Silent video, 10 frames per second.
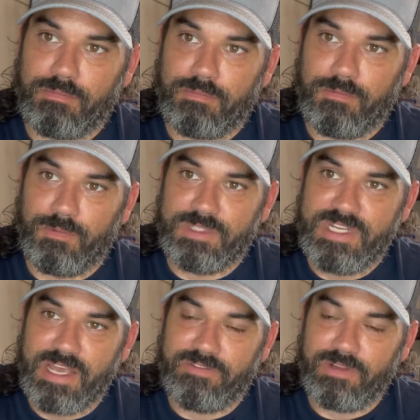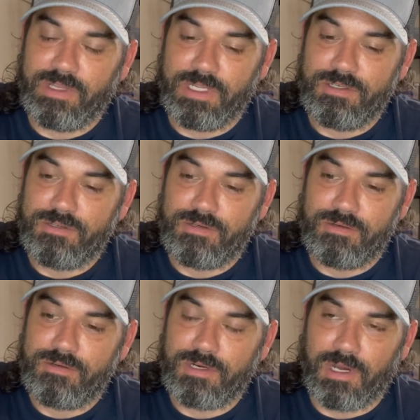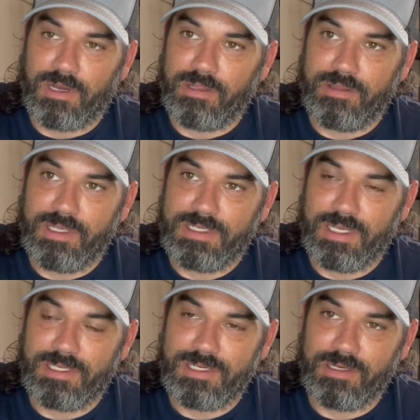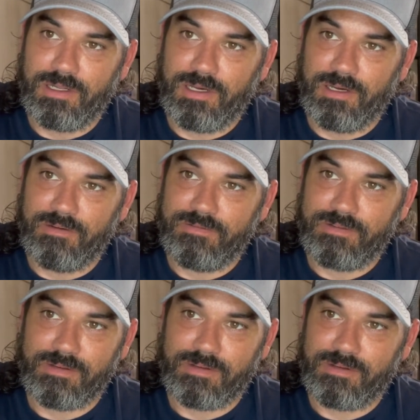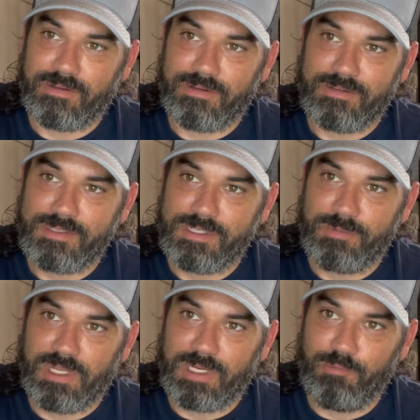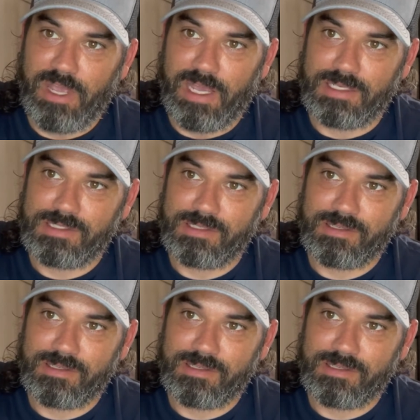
Will definitely draw the attention of suspended bass,